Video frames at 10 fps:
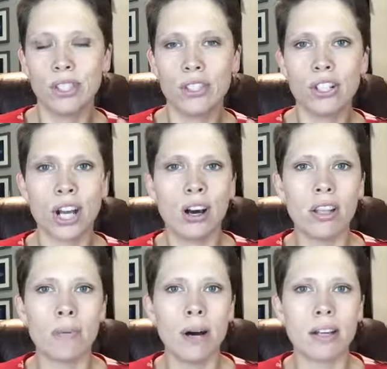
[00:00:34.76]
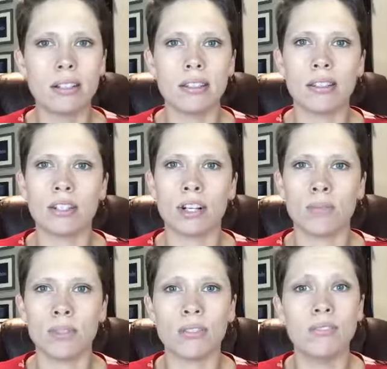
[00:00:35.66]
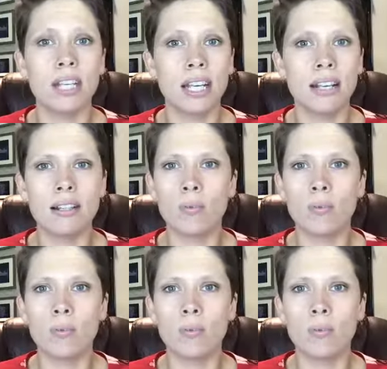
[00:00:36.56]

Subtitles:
check all the boxes in terms of needs,